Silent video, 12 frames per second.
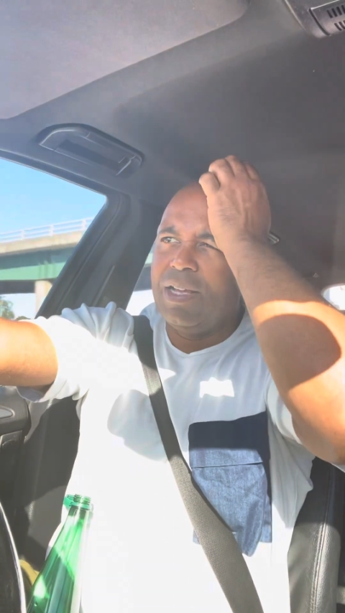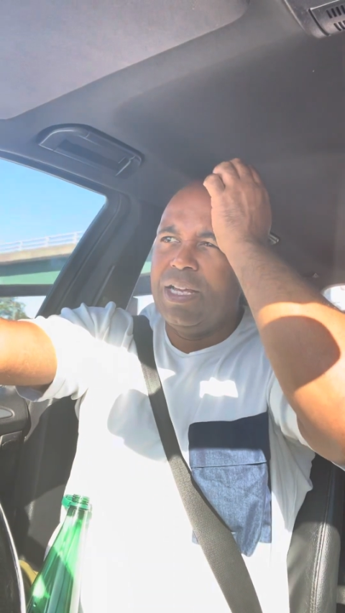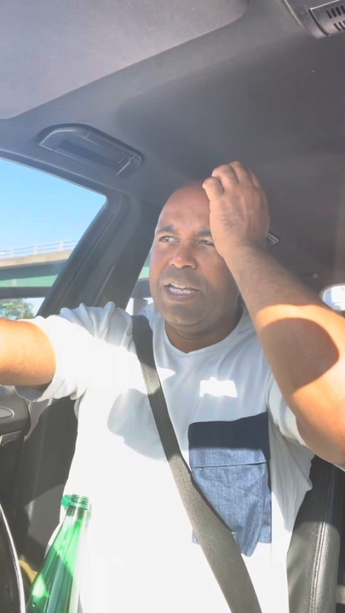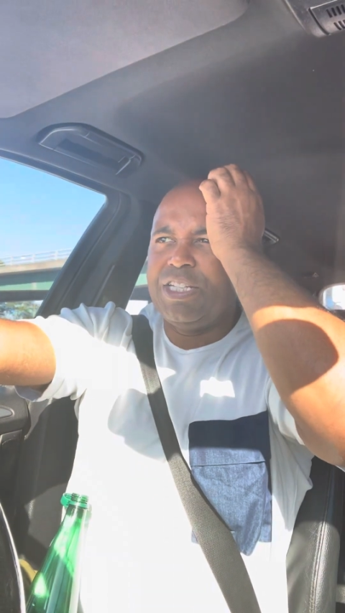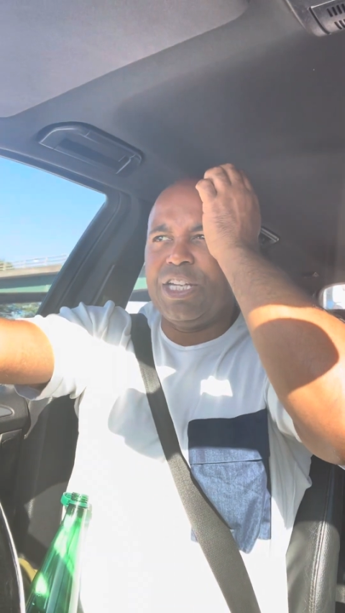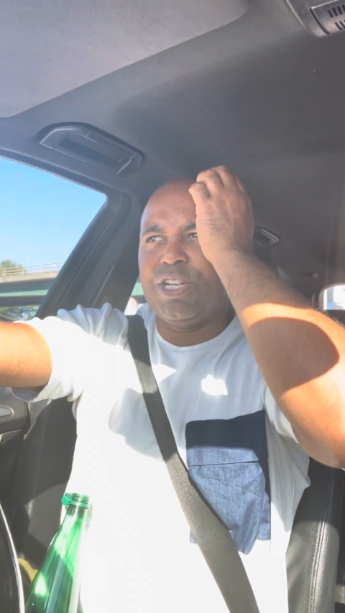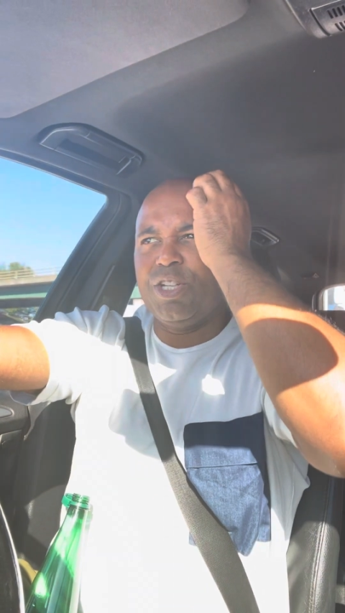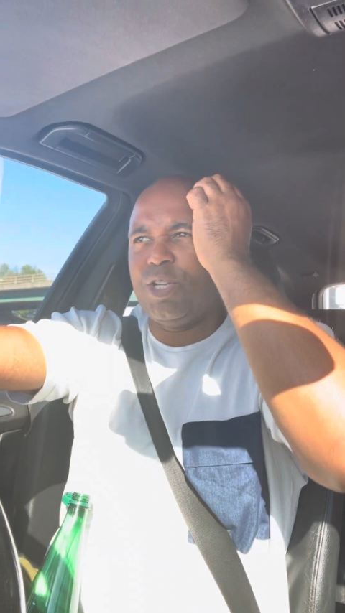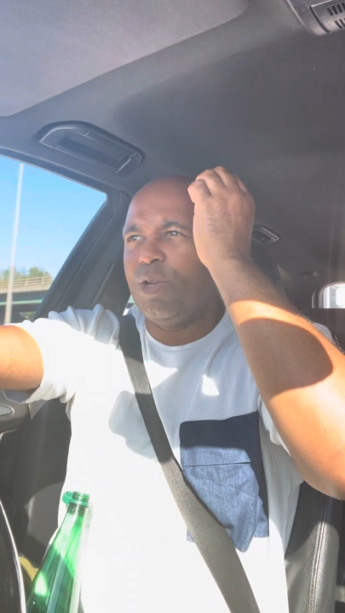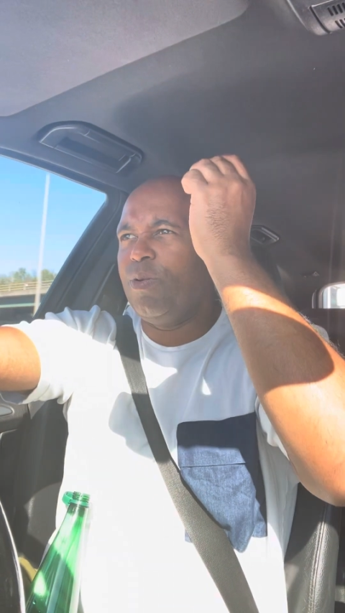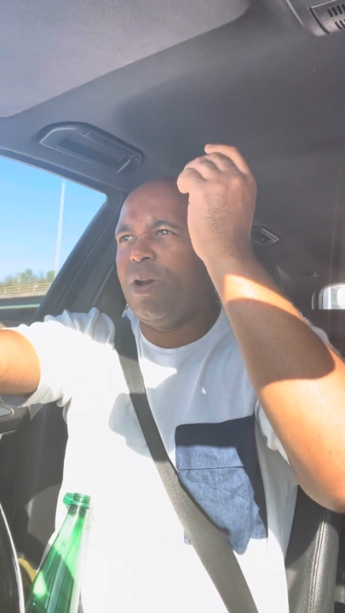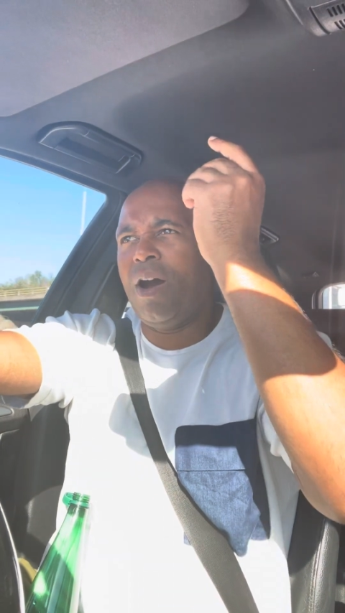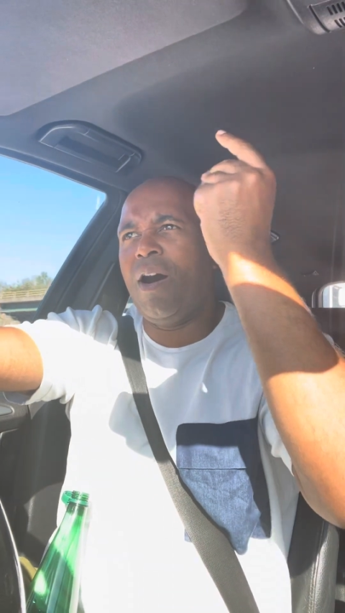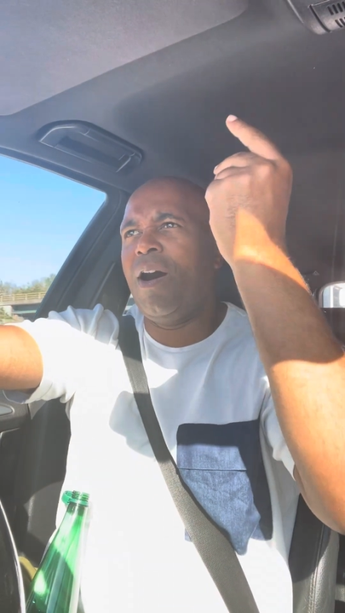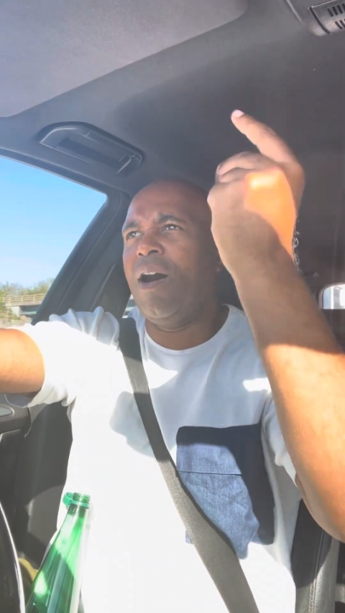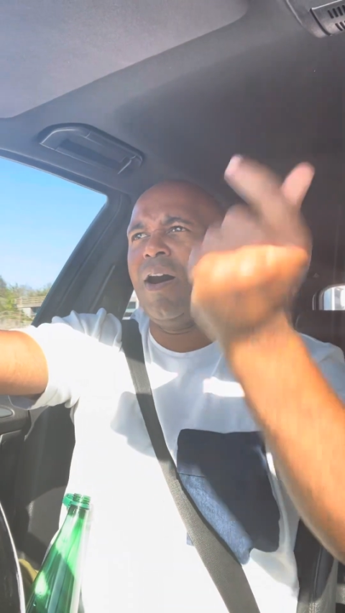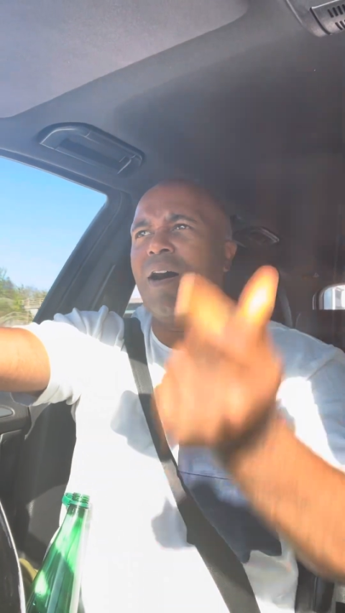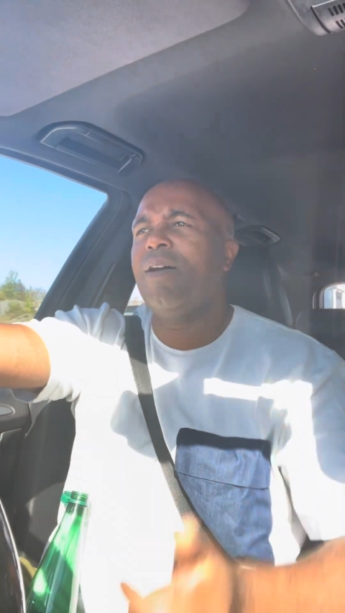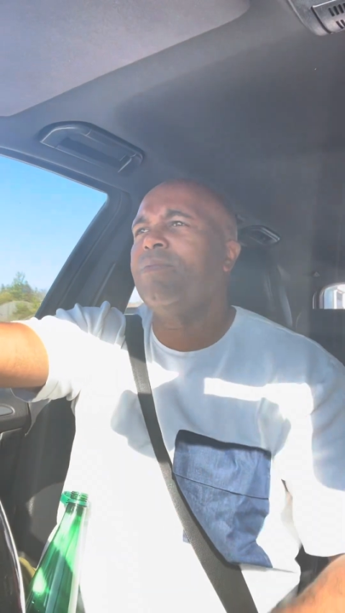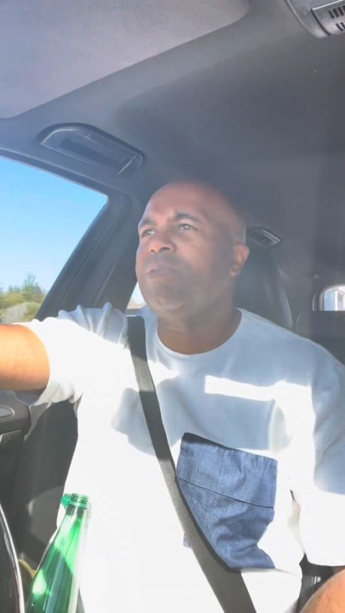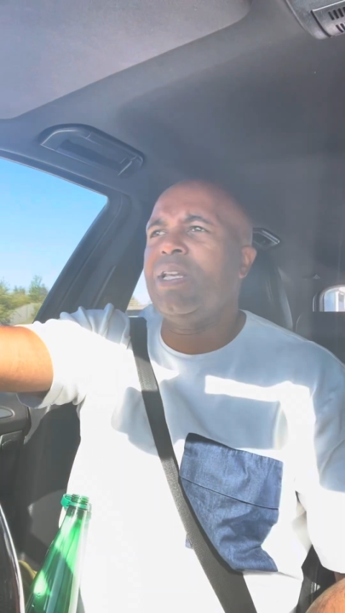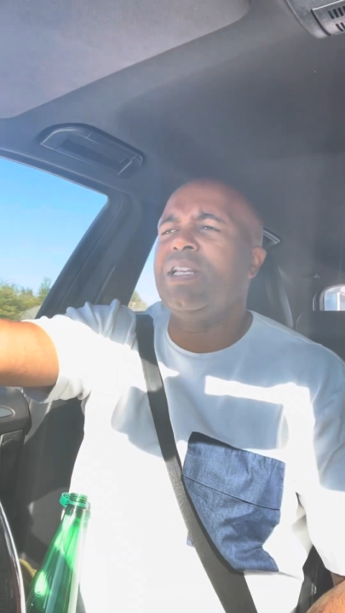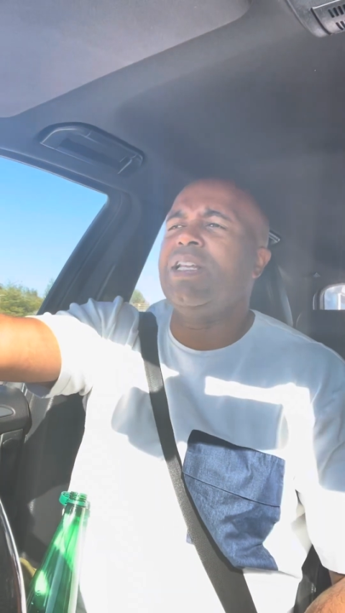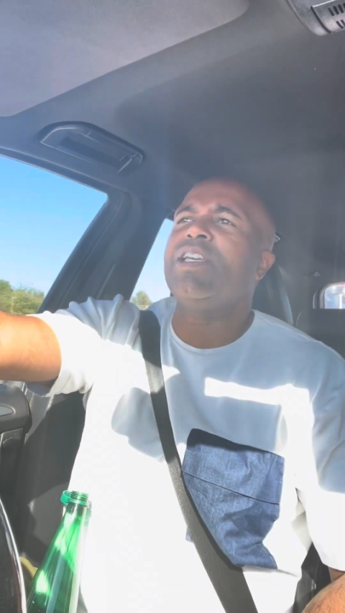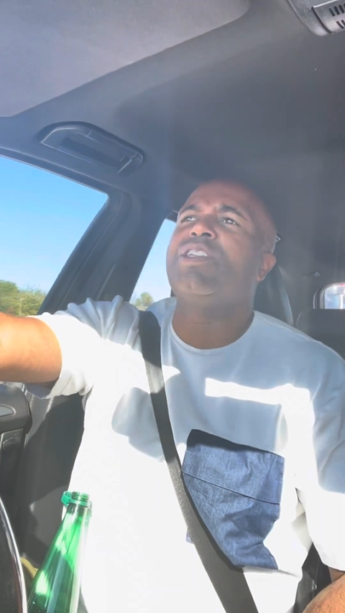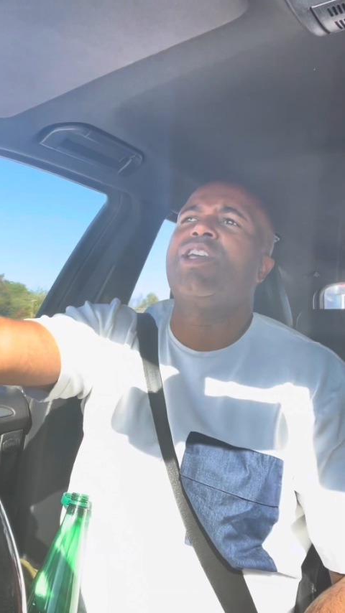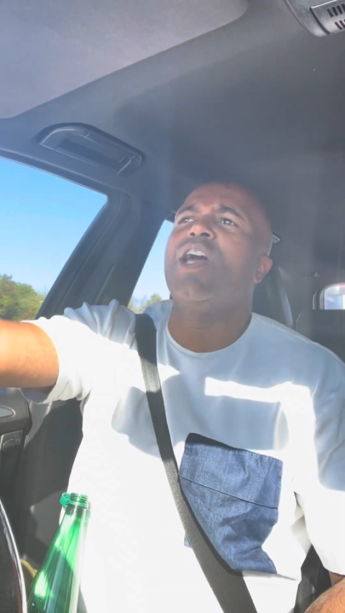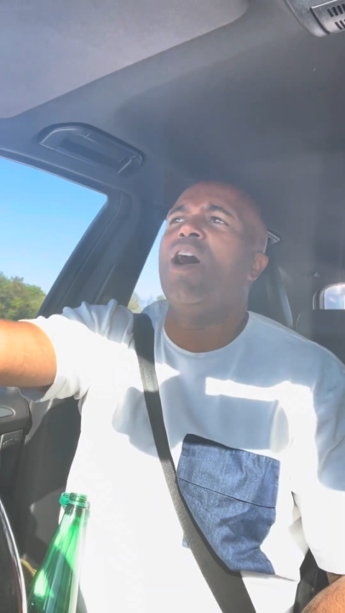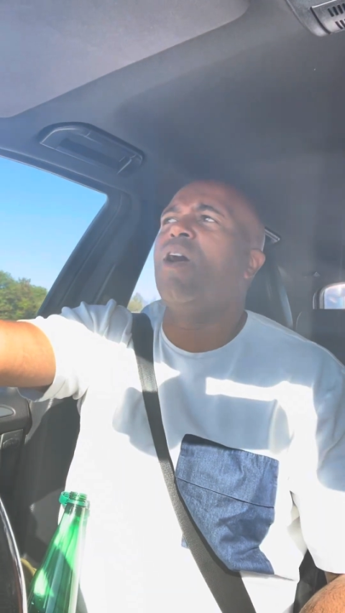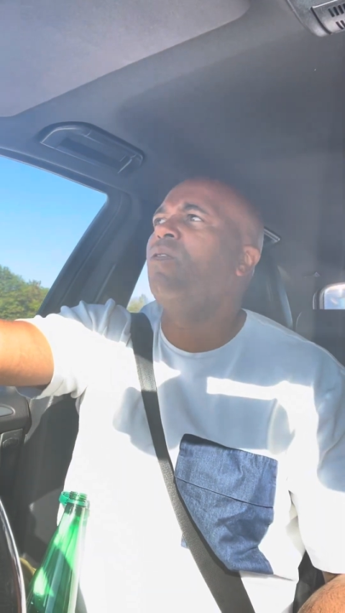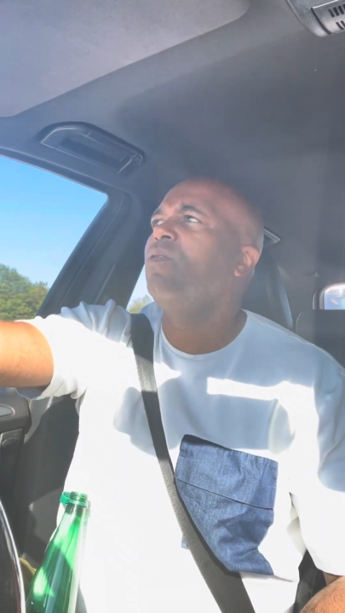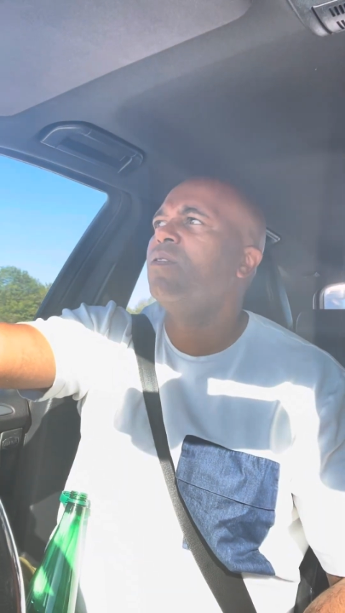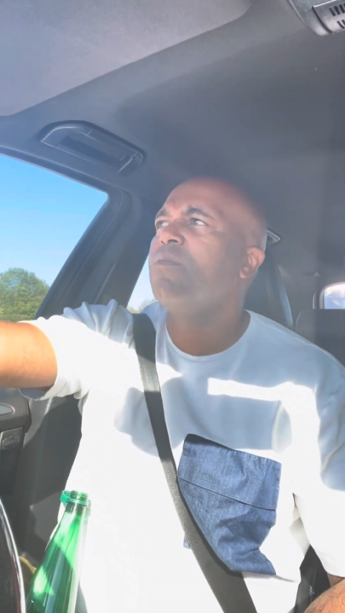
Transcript: She could do. This girl,